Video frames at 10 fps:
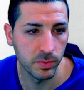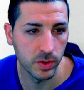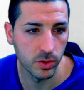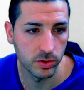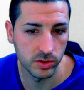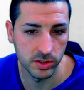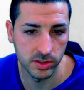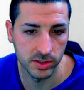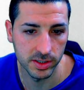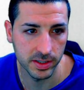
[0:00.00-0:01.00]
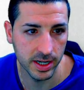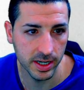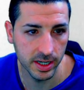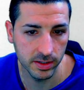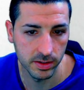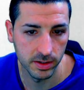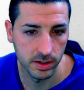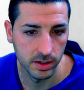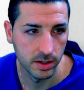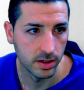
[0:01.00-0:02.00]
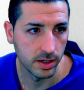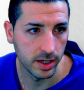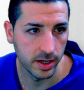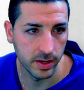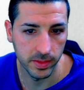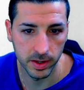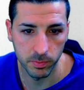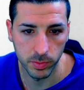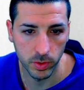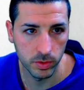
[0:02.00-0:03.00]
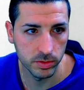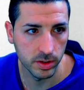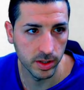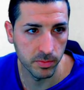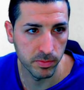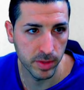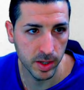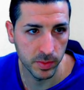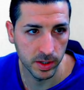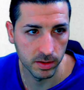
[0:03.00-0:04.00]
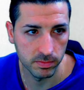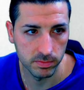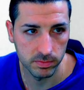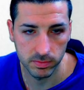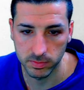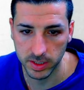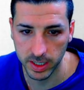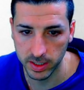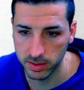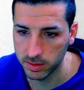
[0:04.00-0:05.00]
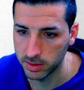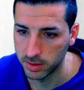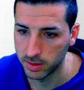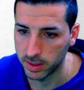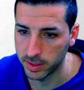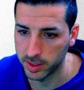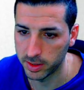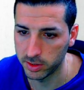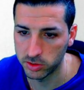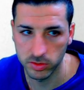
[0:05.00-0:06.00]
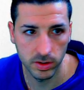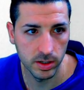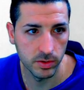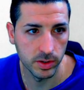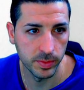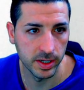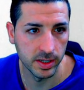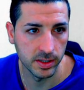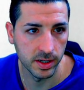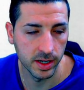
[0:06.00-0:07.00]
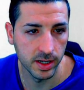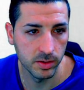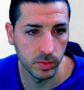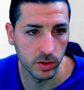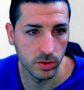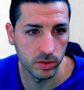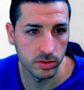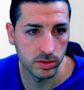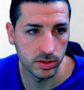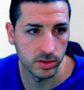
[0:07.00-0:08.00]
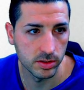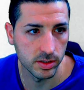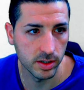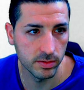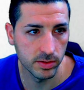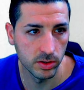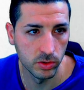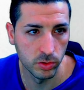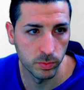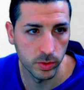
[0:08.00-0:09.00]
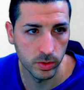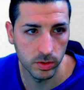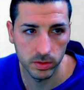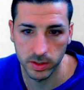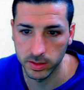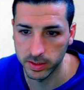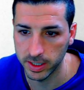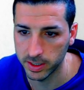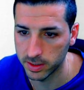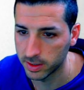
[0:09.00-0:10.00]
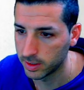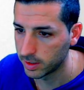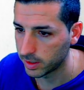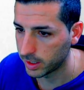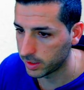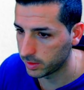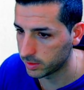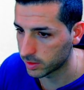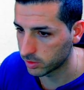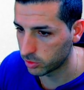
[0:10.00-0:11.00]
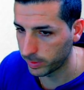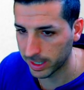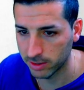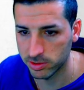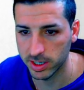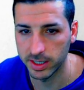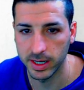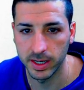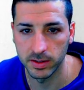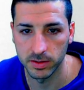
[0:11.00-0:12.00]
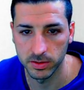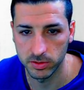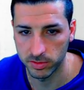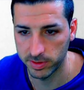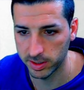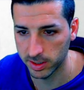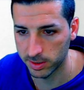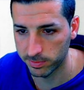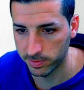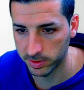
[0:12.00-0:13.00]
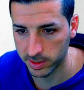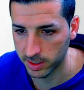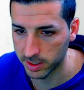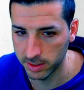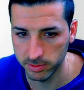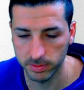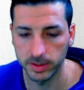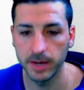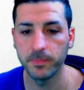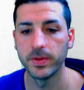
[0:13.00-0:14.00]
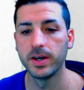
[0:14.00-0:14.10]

because this is the target, and then bold, and then maybe 10. And then this one I want to make it green because this is the revenue, bold, and 10, and this has to be outside end. So if I unfilter it now, yep,